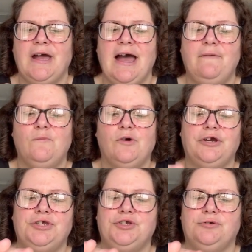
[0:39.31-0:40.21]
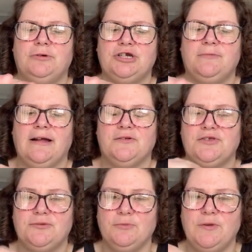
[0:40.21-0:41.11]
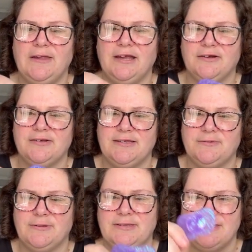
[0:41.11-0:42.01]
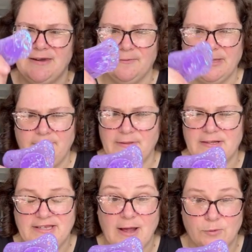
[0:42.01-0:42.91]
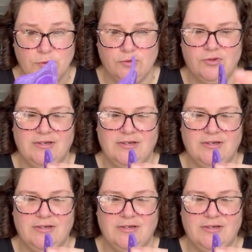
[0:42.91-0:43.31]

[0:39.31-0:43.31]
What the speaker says: I haven't worried too much about smoothing it because this one's never leaving this house.